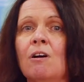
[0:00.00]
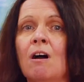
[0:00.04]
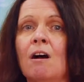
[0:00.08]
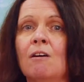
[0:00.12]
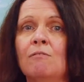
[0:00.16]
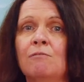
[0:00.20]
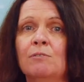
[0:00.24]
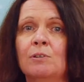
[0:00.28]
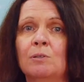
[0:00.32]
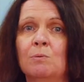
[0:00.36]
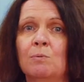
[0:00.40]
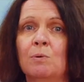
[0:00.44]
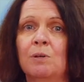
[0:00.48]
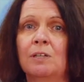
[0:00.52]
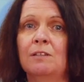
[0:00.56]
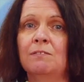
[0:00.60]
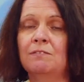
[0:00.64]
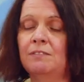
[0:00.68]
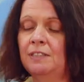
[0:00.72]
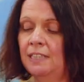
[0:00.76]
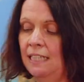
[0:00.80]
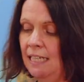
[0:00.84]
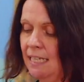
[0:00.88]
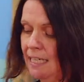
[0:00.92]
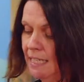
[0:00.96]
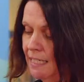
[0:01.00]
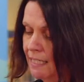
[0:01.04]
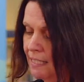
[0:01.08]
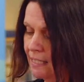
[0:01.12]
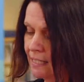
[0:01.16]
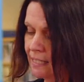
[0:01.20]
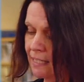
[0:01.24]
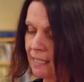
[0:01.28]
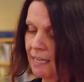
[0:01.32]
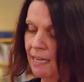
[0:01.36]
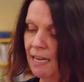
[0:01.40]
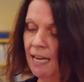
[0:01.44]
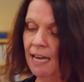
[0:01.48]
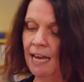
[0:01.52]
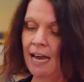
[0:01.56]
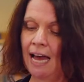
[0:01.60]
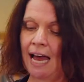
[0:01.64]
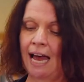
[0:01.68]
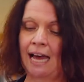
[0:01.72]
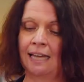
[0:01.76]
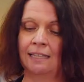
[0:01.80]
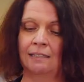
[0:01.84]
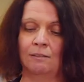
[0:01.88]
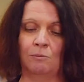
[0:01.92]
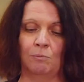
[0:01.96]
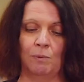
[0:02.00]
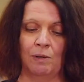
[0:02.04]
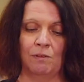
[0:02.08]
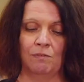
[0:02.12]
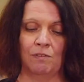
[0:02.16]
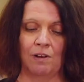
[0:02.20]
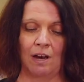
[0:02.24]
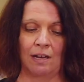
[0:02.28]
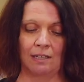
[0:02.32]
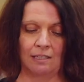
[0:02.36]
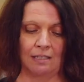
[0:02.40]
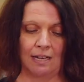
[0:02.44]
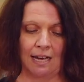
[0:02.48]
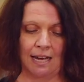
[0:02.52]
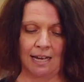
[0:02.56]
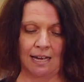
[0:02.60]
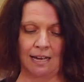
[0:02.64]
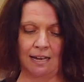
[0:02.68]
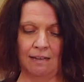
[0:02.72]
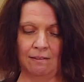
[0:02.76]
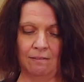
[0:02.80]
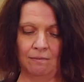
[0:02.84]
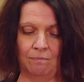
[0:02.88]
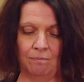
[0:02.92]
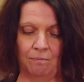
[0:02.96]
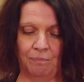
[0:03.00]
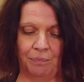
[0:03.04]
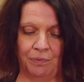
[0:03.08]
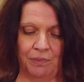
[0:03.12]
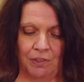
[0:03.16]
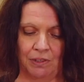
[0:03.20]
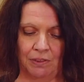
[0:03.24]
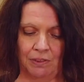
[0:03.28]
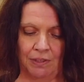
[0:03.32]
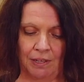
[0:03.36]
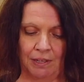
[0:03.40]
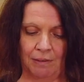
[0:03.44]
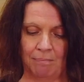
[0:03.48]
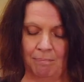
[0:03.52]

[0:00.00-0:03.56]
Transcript: off with one of these. And we've got the